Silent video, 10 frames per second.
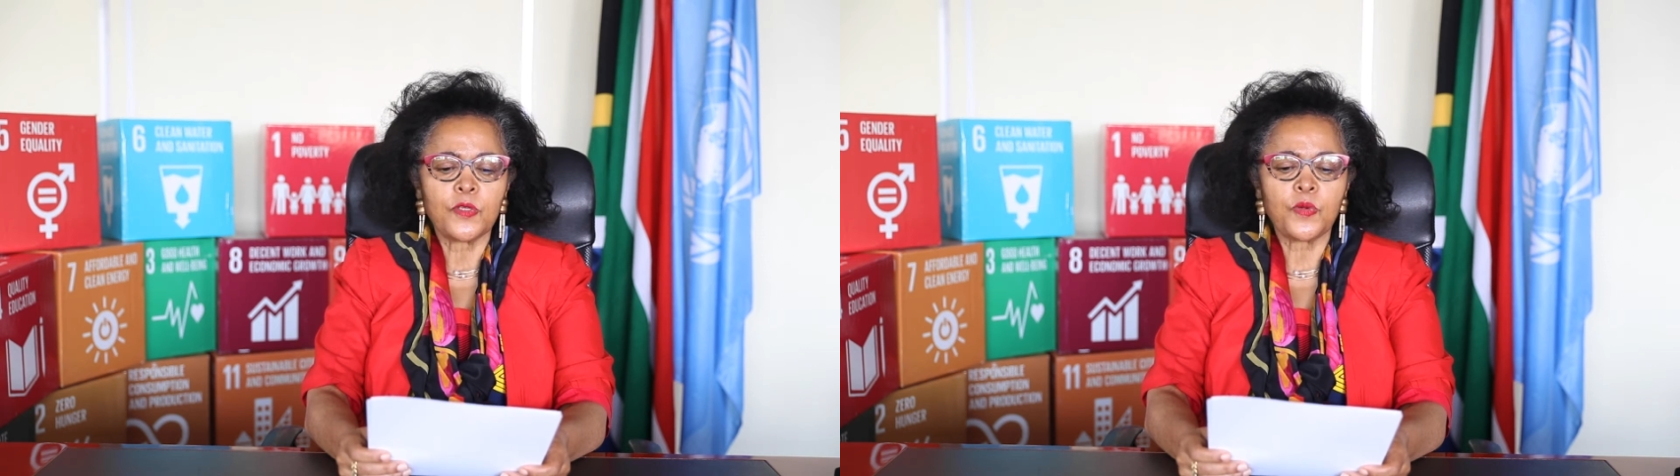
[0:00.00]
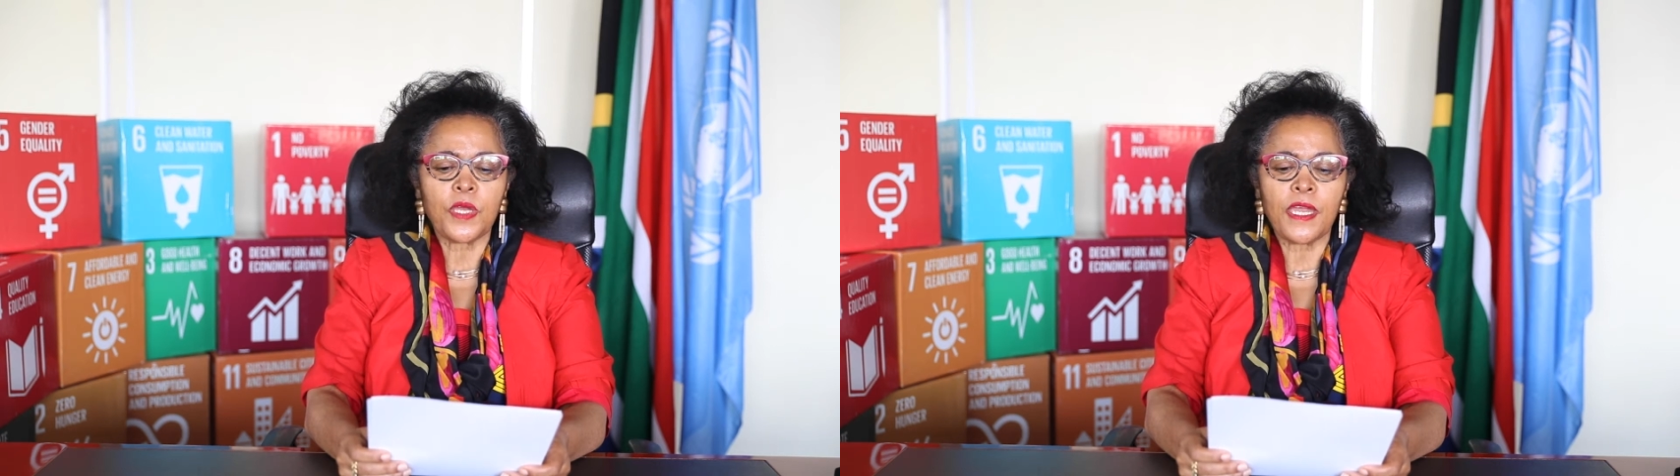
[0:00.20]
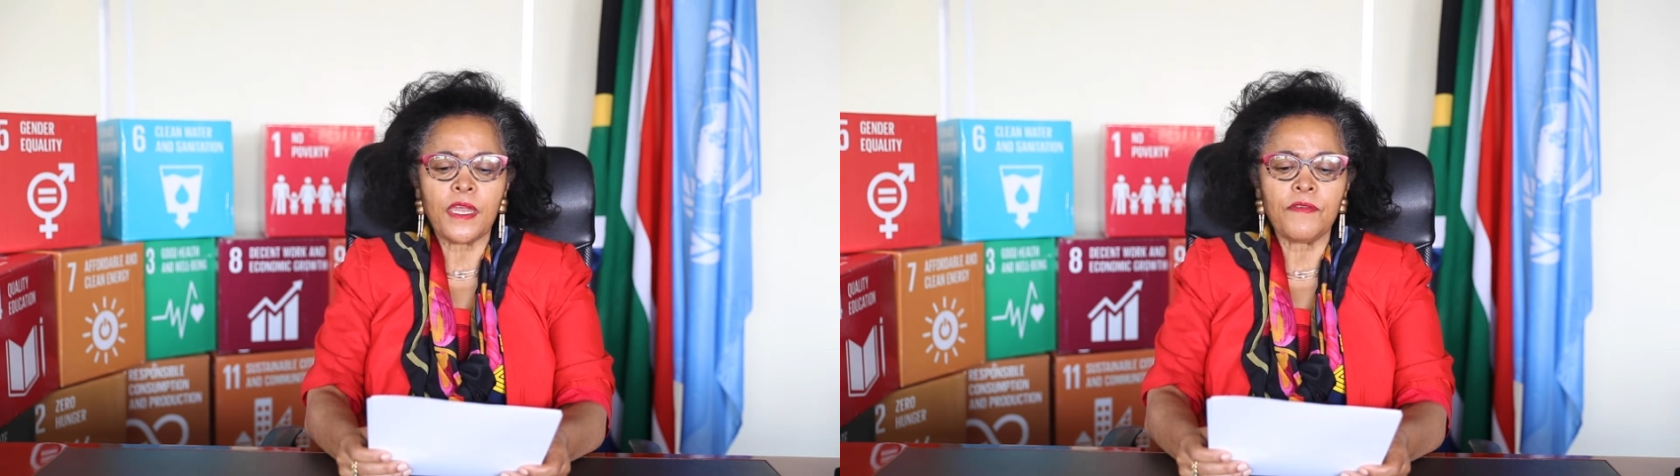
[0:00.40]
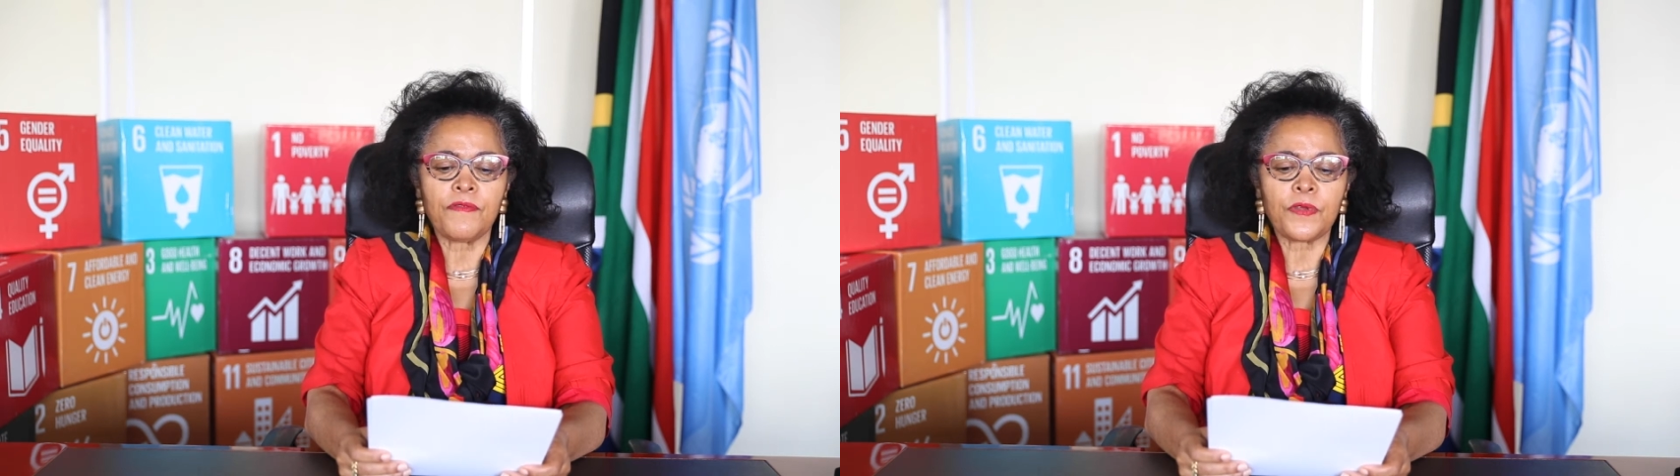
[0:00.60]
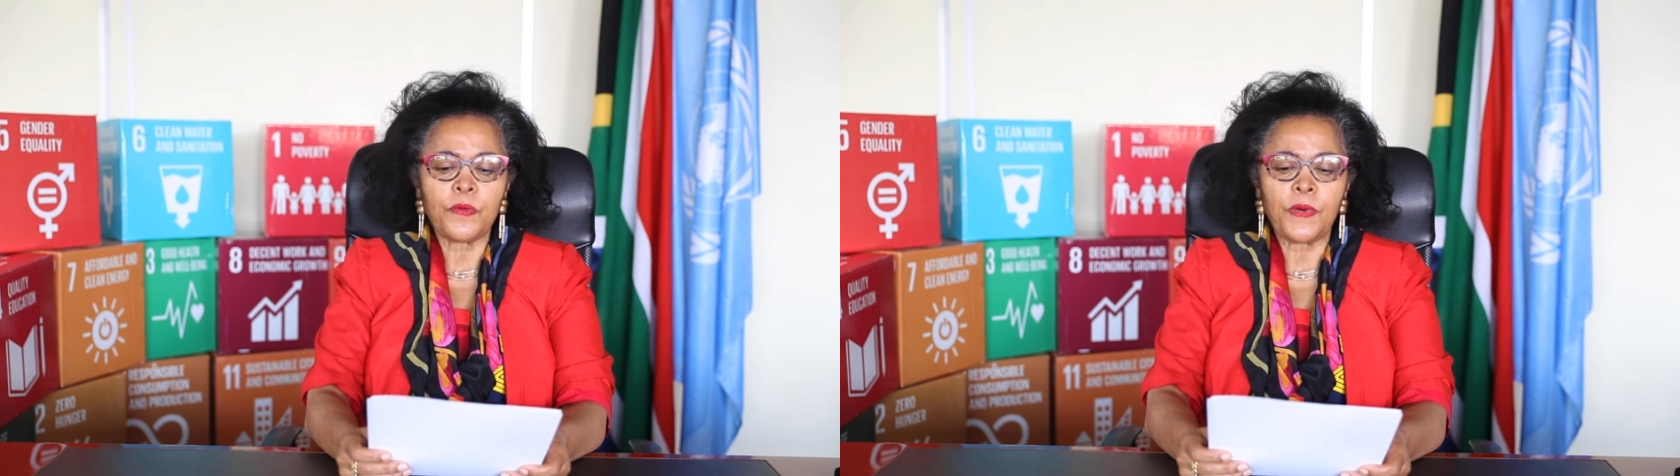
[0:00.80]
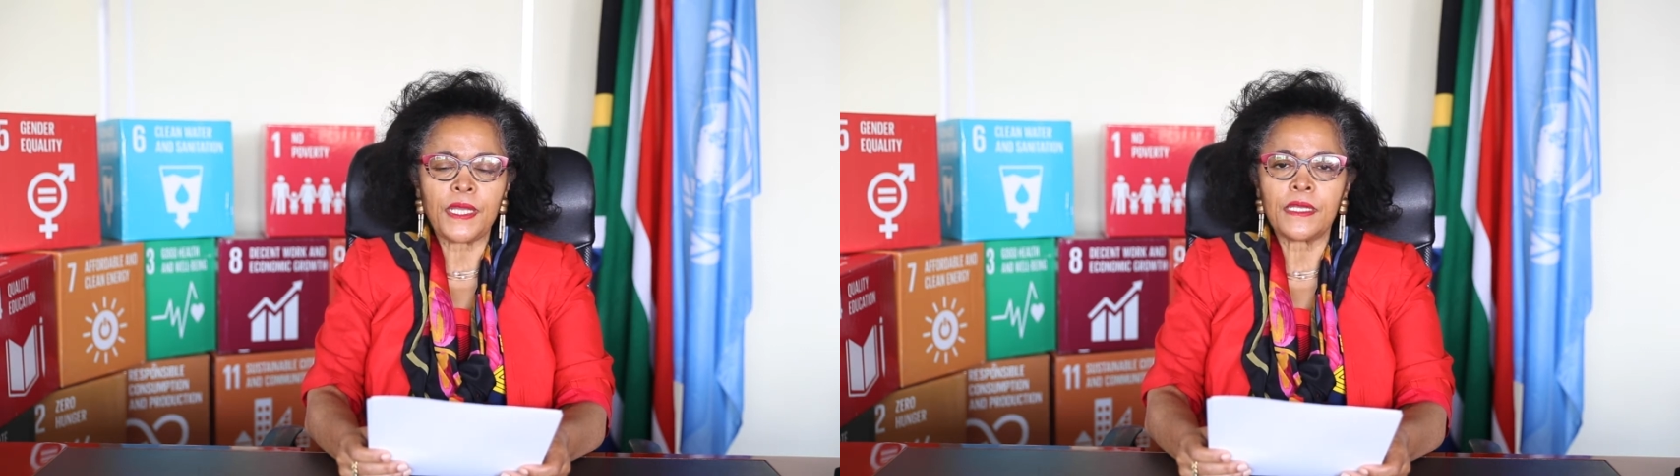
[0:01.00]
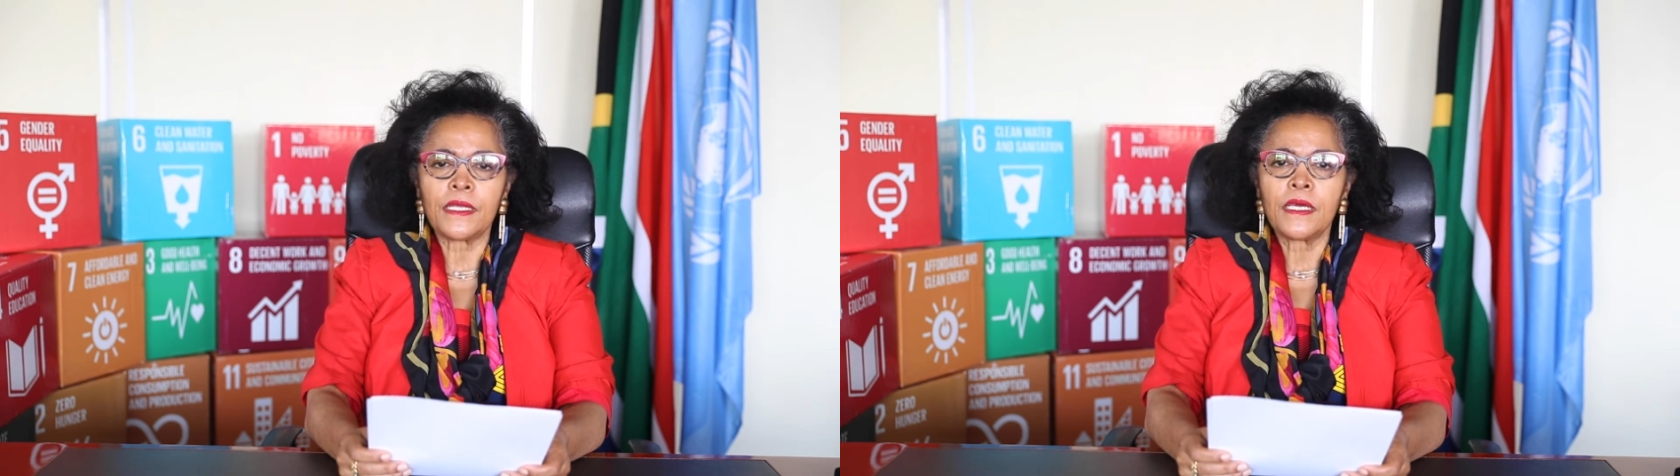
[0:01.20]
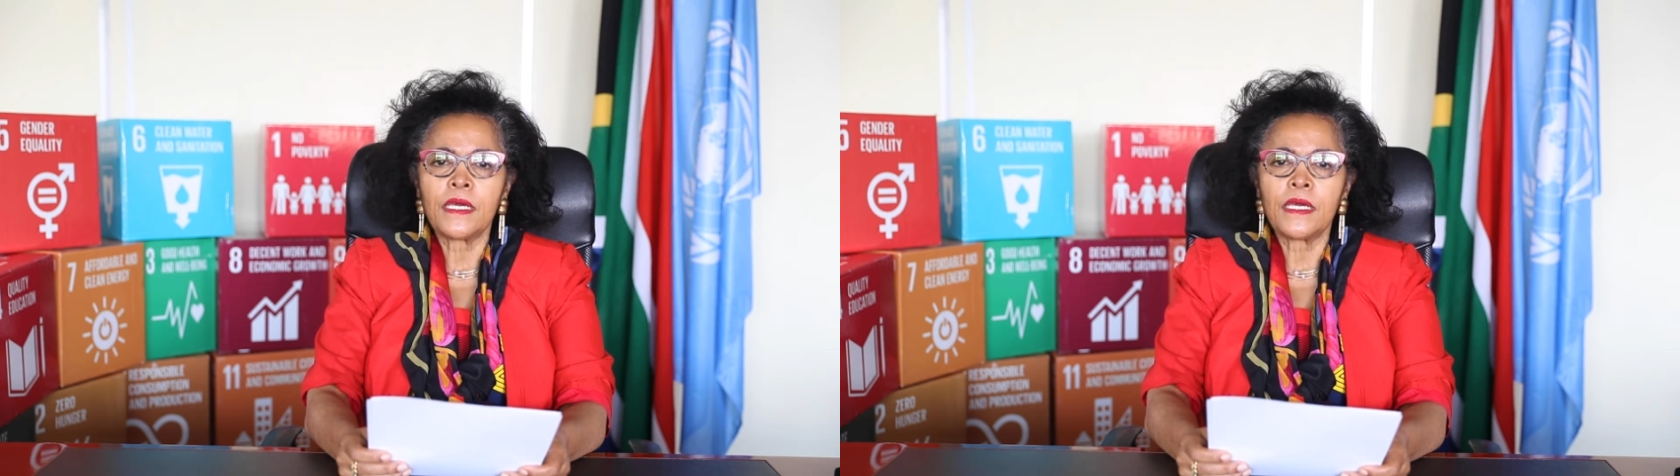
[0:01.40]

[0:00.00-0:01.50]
to everyone,